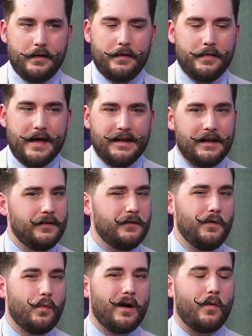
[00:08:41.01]
that even if
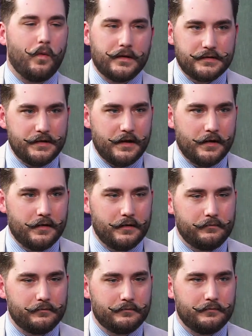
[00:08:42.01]
you wear it once a year,
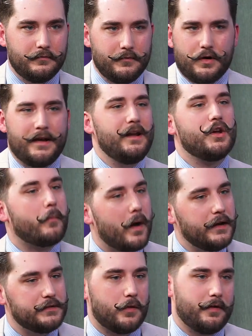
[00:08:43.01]
you're getting your
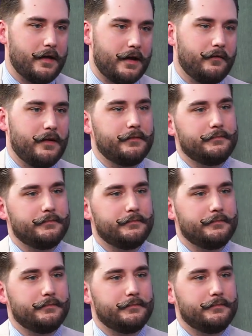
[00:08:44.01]
money's worth out of it.